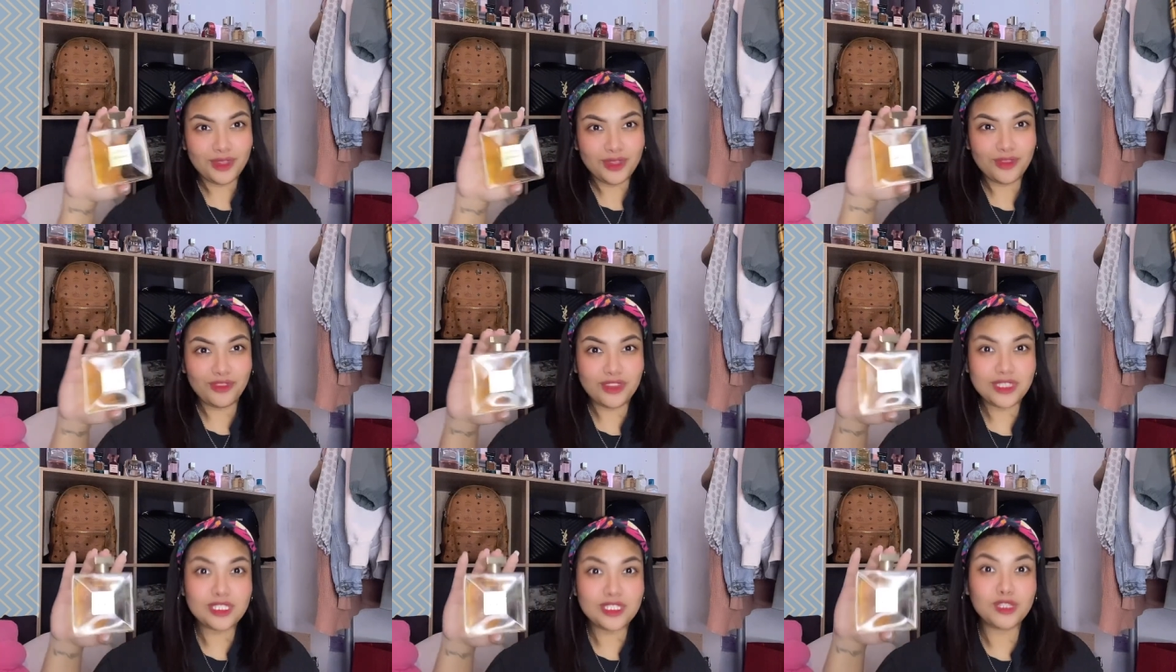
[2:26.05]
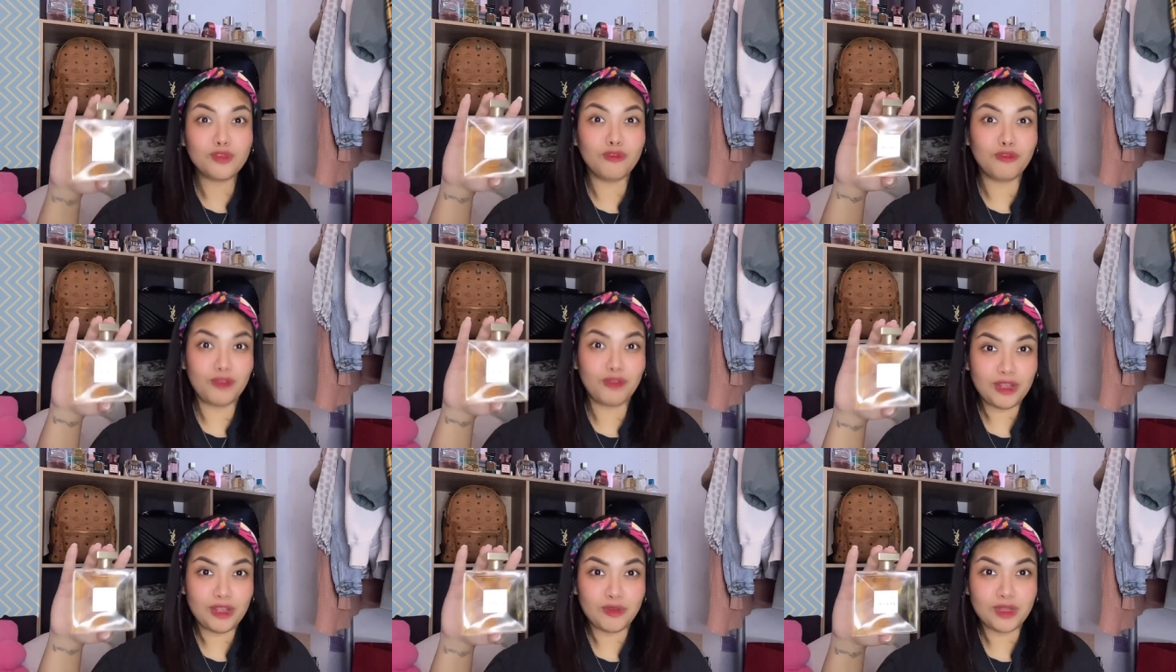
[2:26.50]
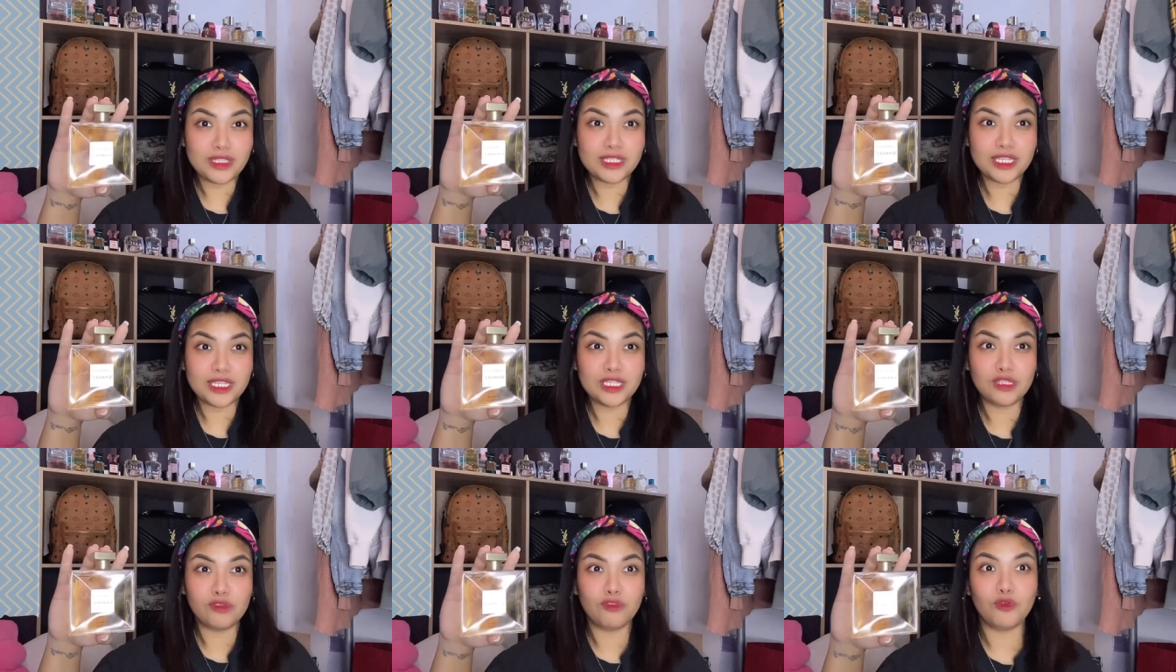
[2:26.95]
This fragrance
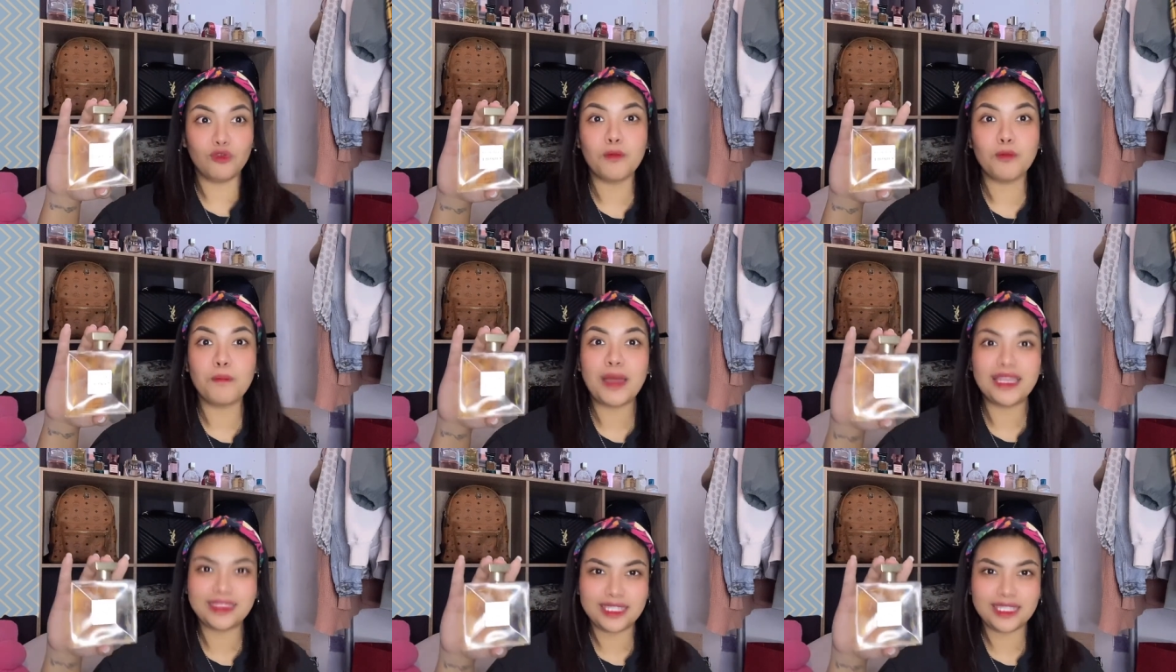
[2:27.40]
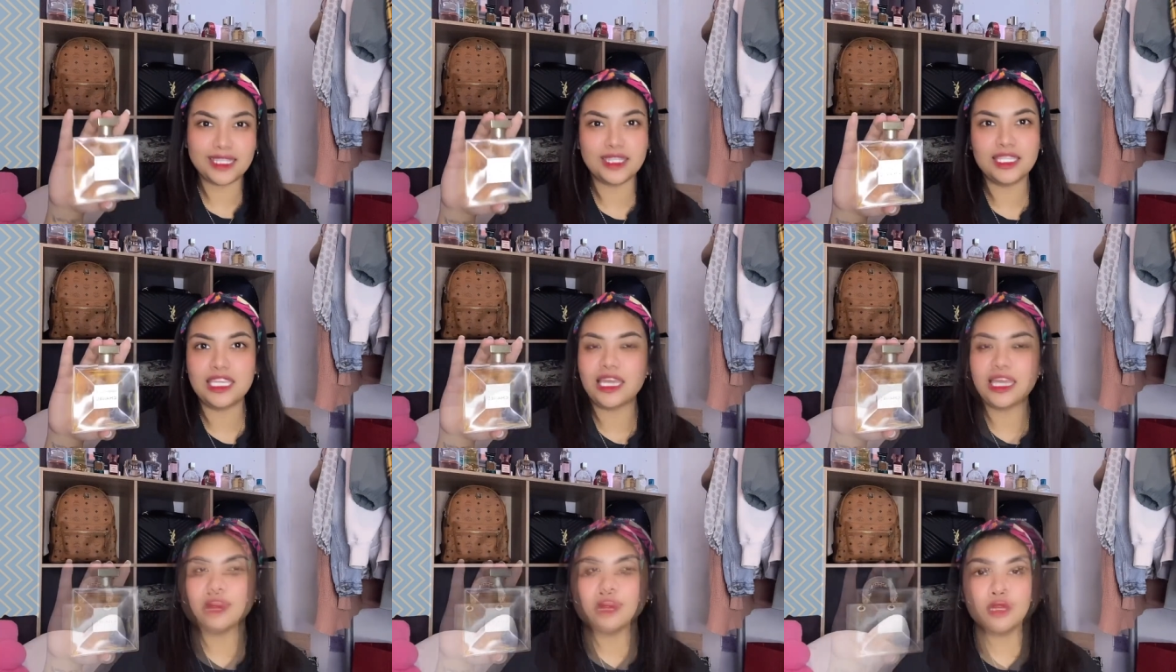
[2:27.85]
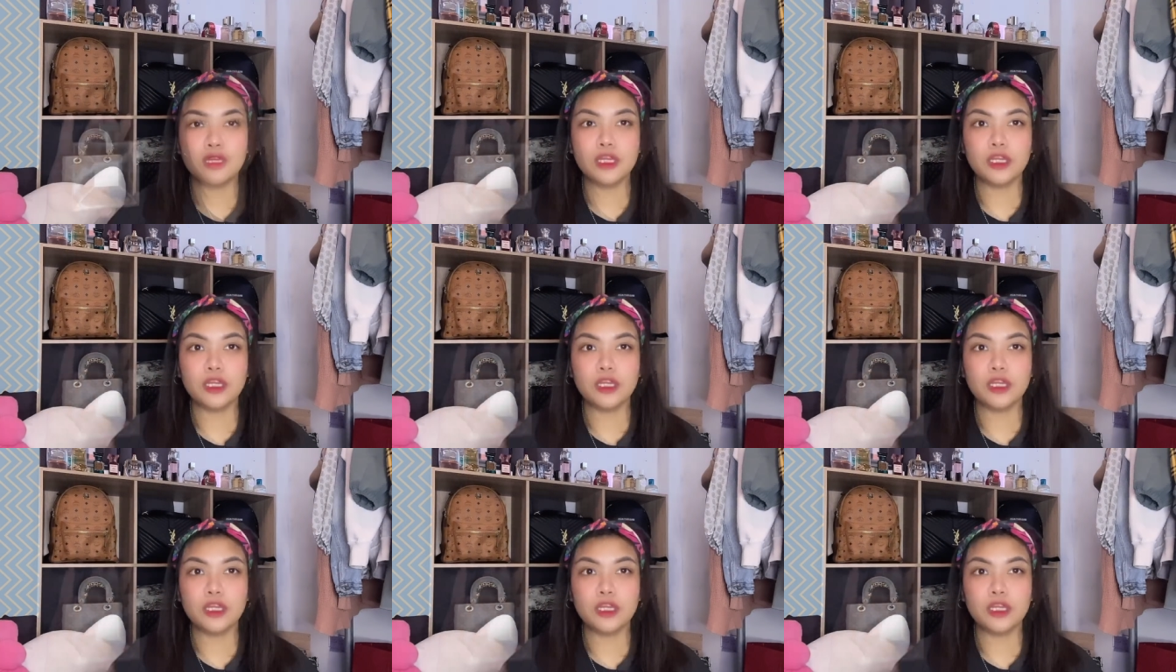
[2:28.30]
is for matindihan.